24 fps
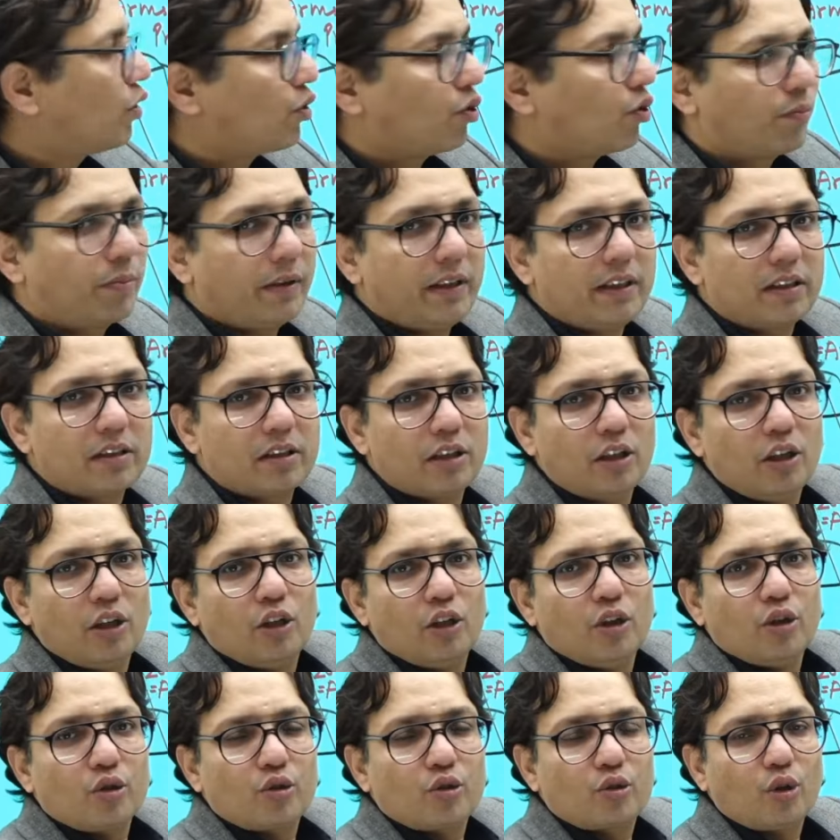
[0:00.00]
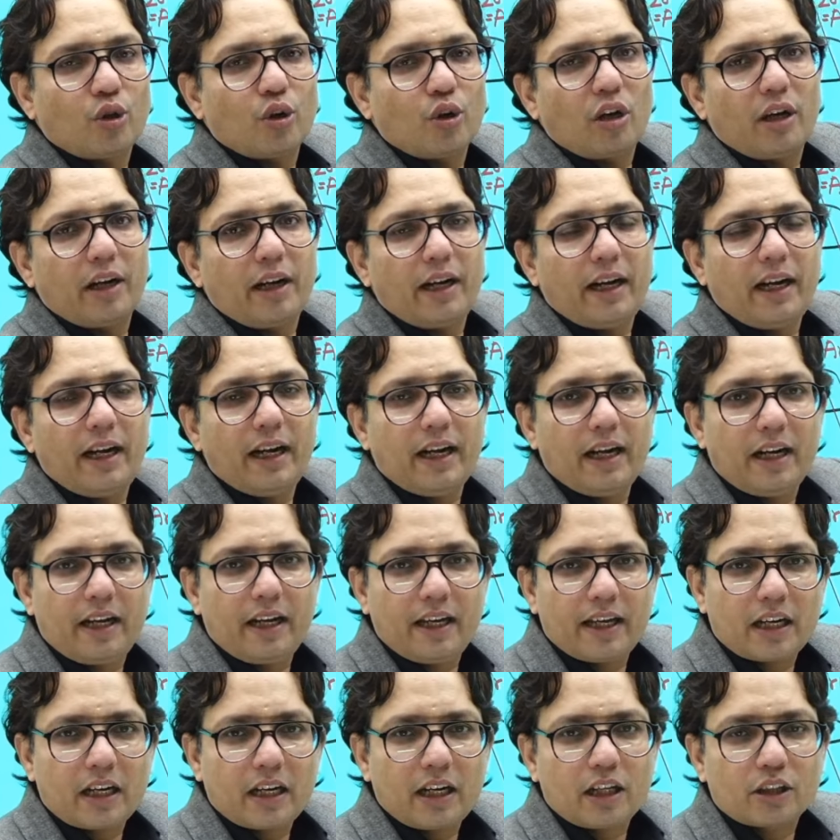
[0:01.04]
rupees. So
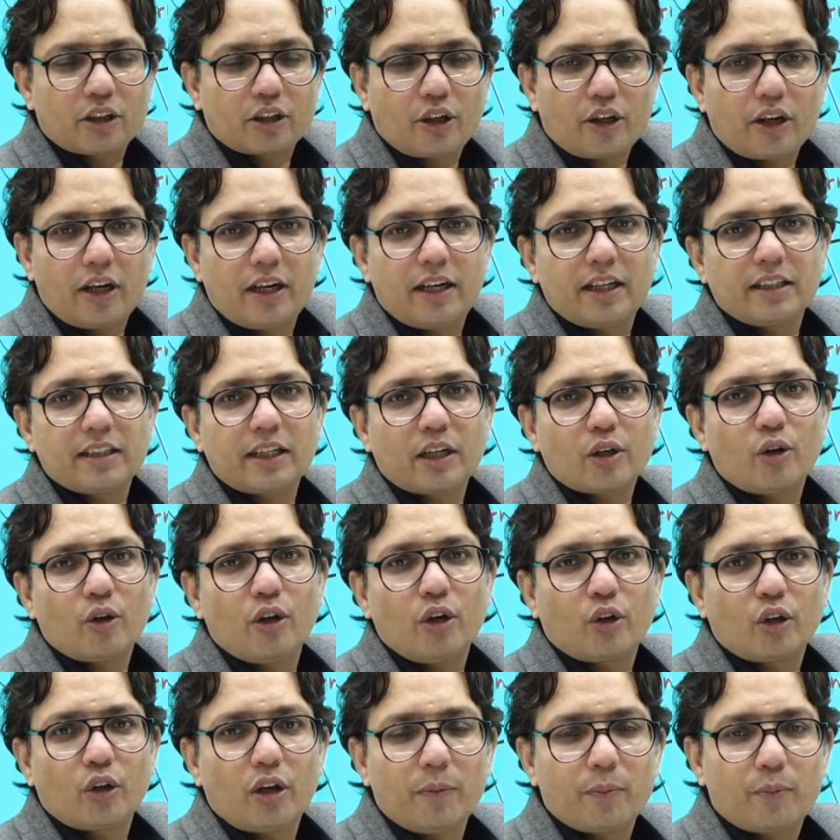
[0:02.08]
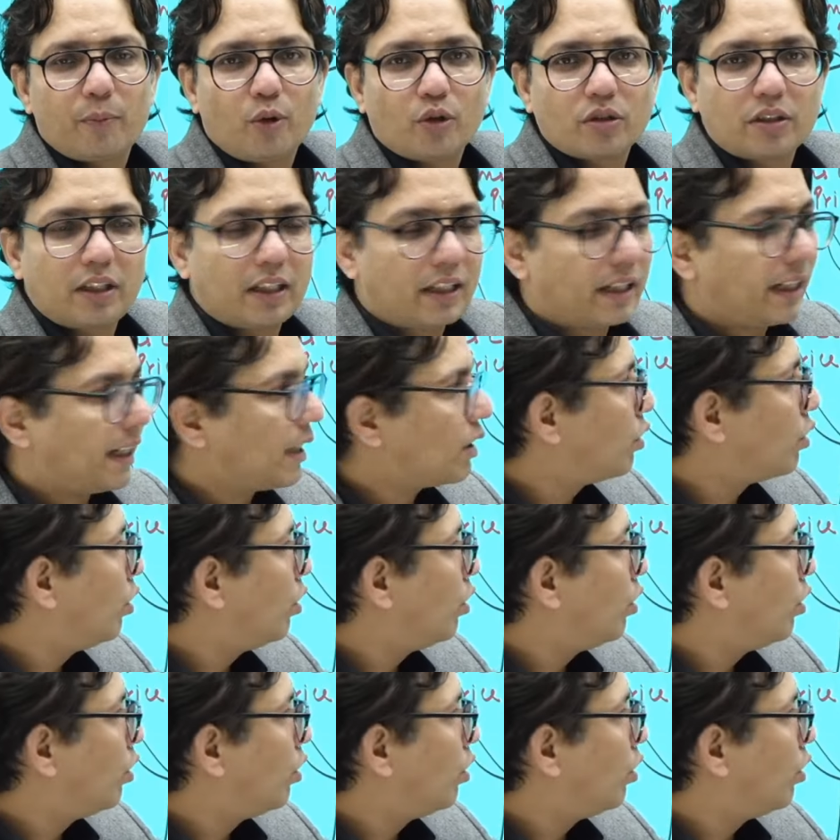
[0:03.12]
Indian authorities are going to impose a tax